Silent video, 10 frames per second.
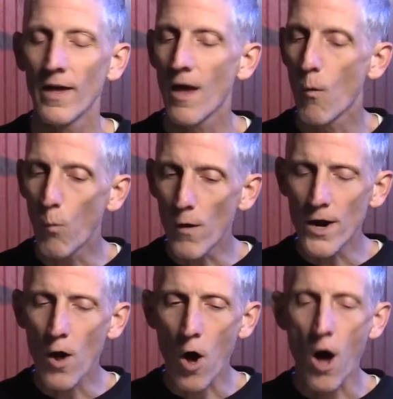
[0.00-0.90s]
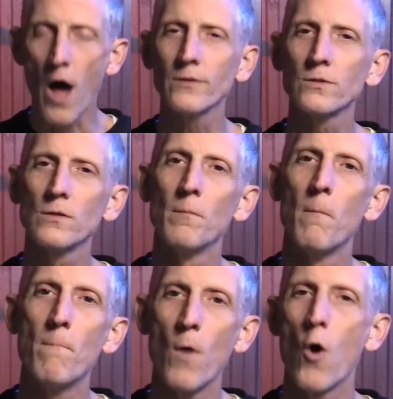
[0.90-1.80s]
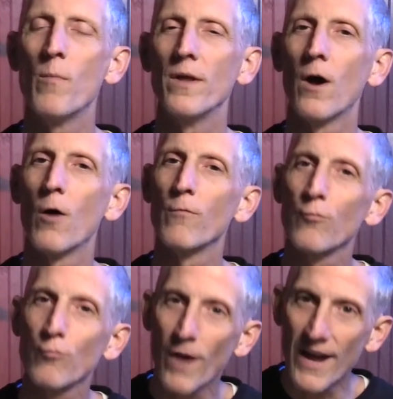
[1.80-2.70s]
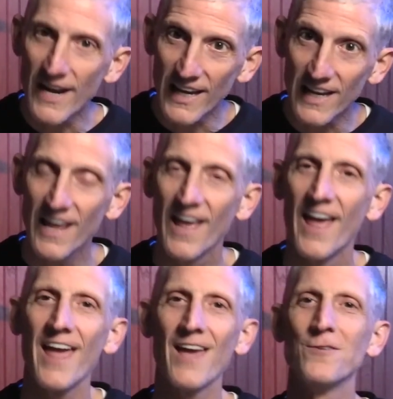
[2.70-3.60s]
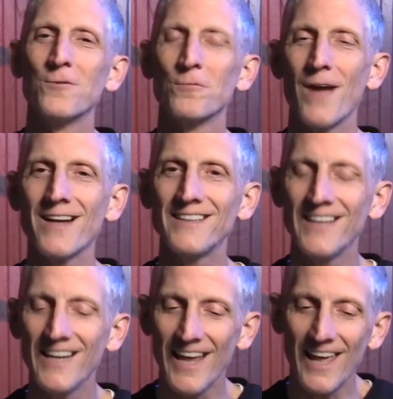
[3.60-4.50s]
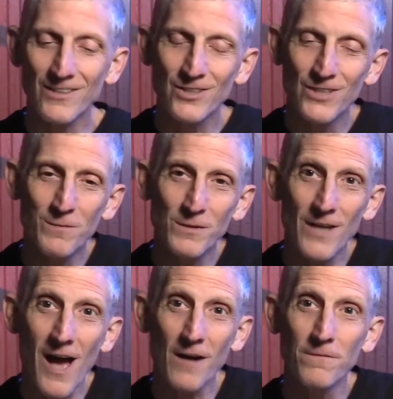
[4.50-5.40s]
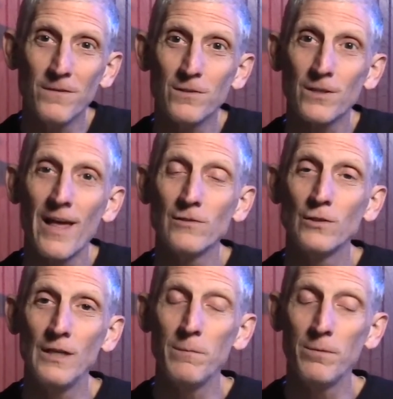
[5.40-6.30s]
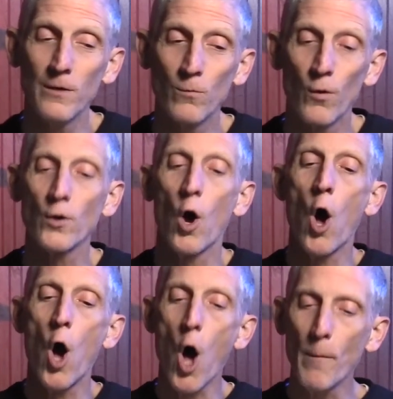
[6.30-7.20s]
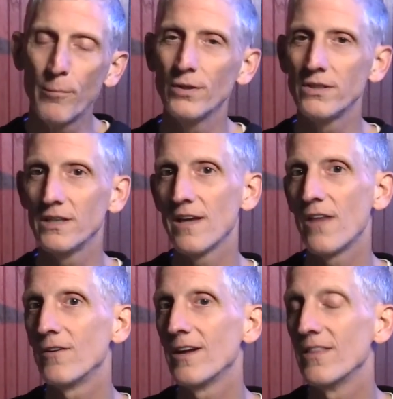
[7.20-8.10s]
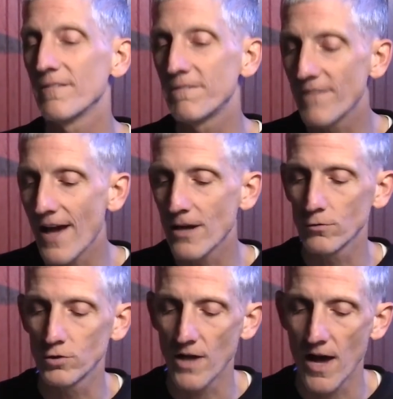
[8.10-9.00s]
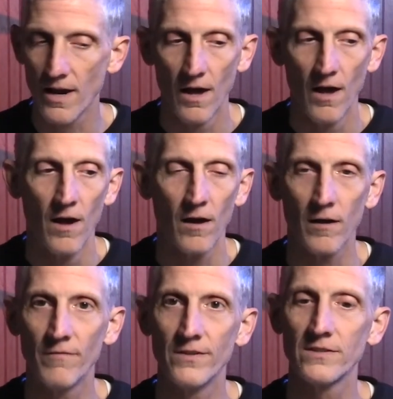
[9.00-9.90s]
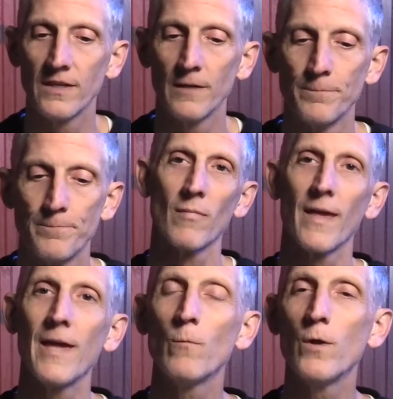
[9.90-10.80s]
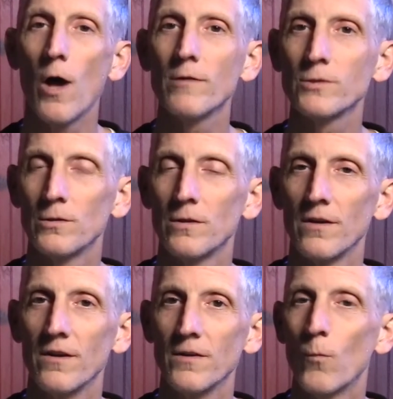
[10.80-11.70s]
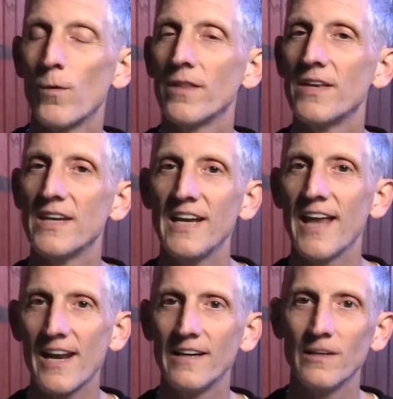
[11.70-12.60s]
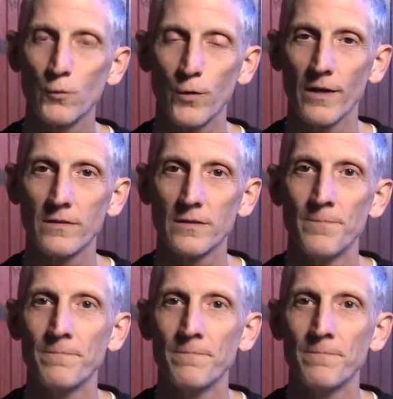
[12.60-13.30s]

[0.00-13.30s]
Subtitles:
What an awesome moment of writing and directing and cinematography / DP work all put together in the final shot of the scene. And we also learned one of the neat editing tricks